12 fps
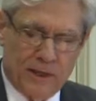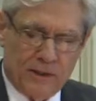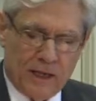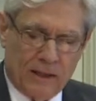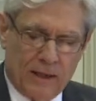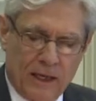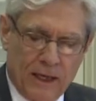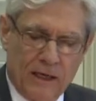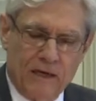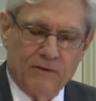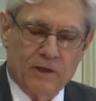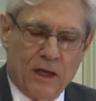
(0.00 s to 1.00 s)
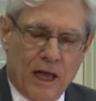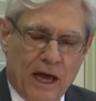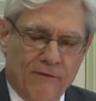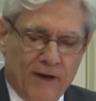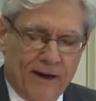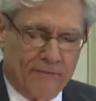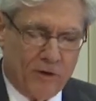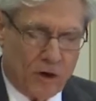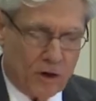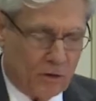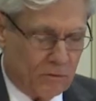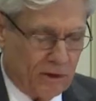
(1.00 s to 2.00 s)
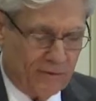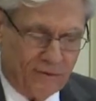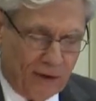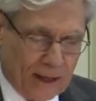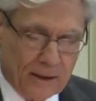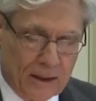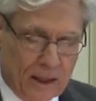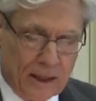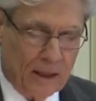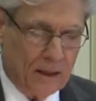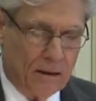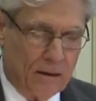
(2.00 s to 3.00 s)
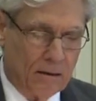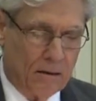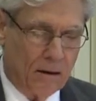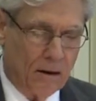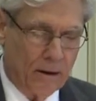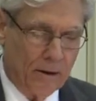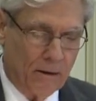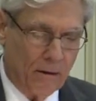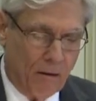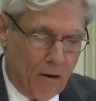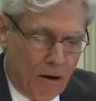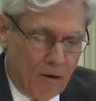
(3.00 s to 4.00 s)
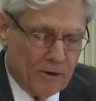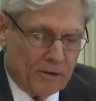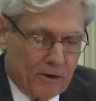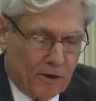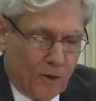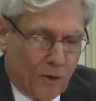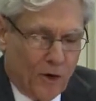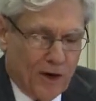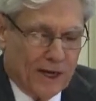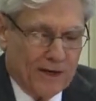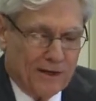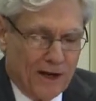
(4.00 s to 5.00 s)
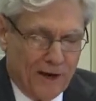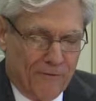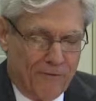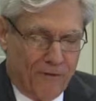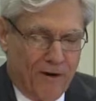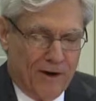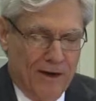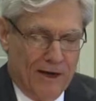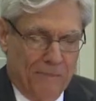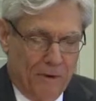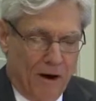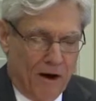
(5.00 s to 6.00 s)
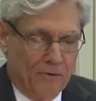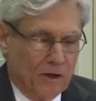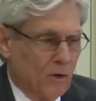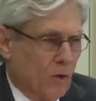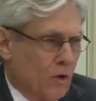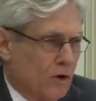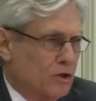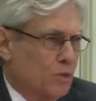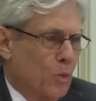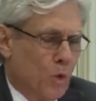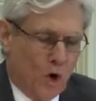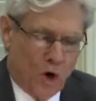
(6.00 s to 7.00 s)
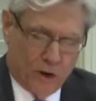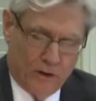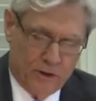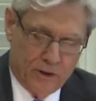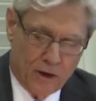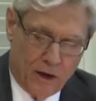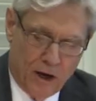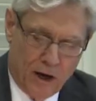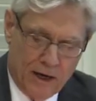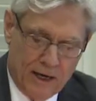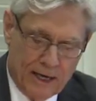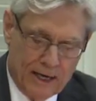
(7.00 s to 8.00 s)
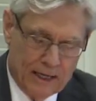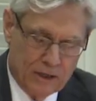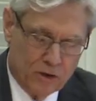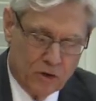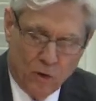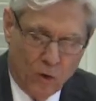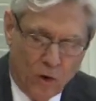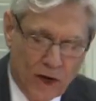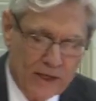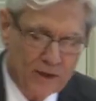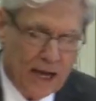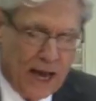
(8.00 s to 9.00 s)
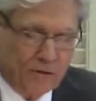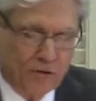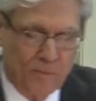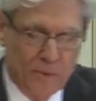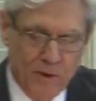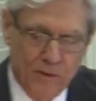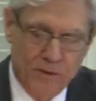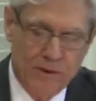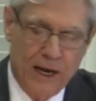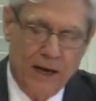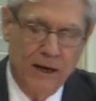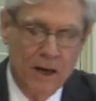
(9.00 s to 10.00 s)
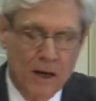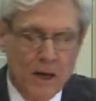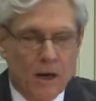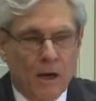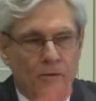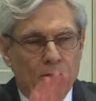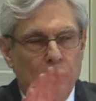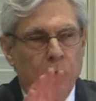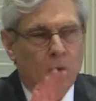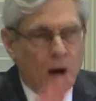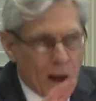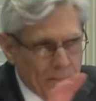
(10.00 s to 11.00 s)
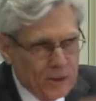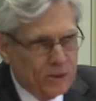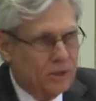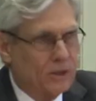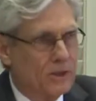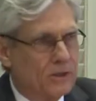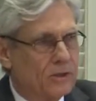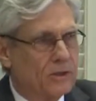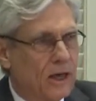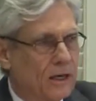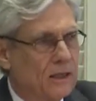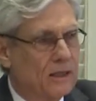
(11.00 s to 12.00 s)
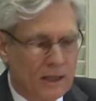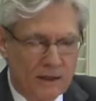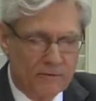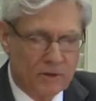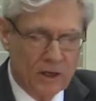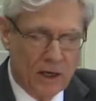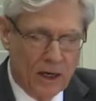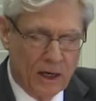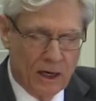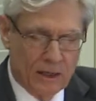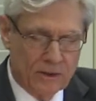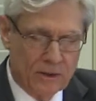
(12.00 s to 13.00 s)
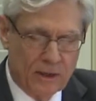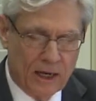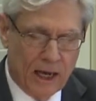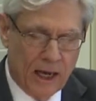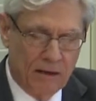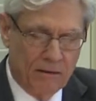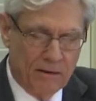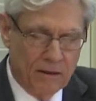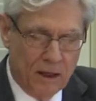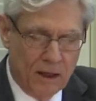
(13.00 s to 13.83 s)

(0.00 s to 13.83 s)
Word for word: this at the end of his life, after reflecting on all that the Lord had done for him, on the Lord's works, on his glorious attributes, and the promises that he gives to us. And